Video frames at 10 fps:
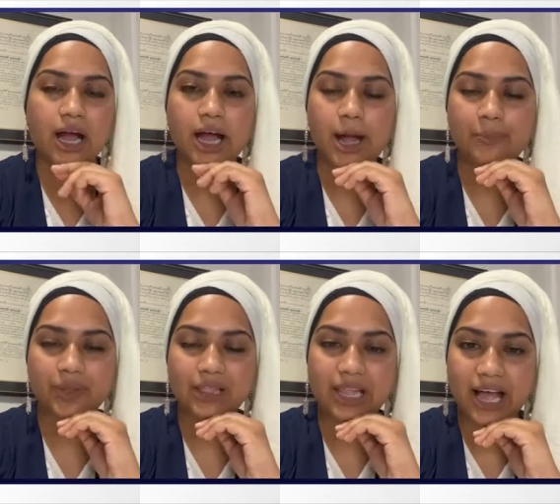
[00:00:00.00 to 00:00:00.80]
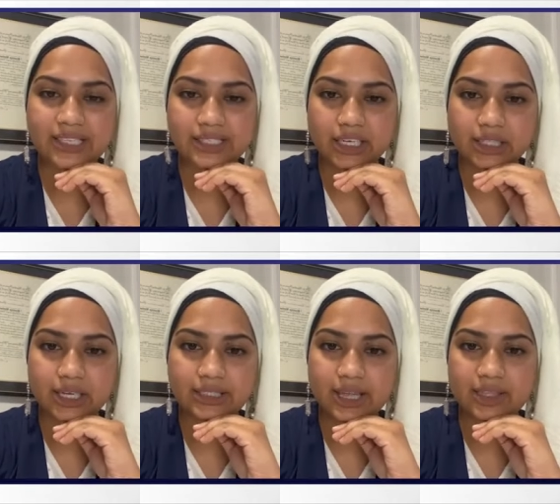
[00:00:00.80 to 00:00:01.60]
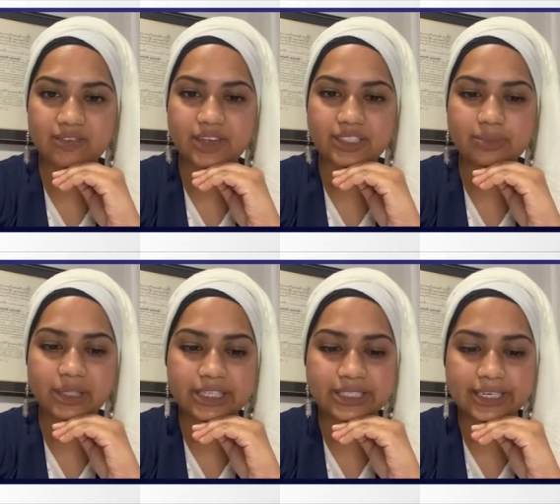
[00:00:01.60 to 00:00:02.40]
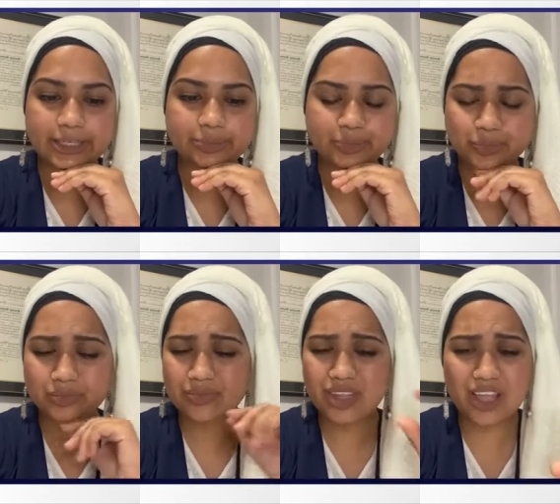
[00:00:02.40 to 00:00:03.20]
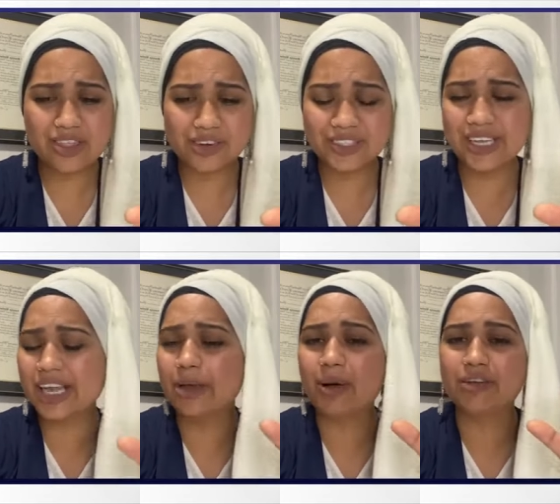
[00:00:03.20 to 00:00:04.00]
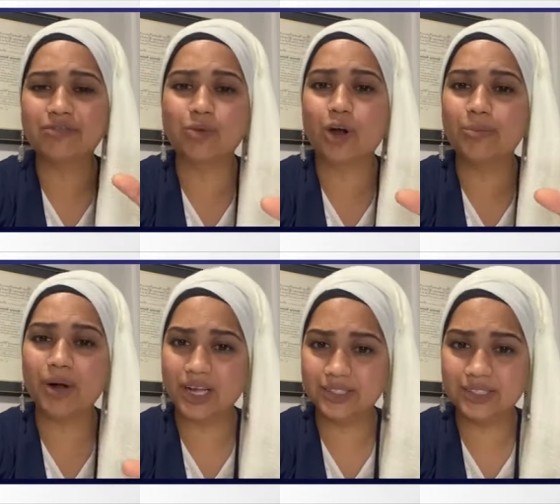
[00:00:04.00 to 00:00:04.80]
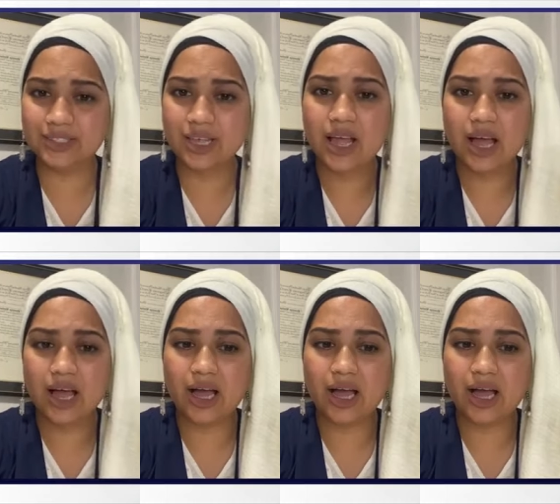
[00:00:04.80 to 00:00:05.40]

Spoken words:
Last I looked at the Visa Bulletin, they're taking about 4 months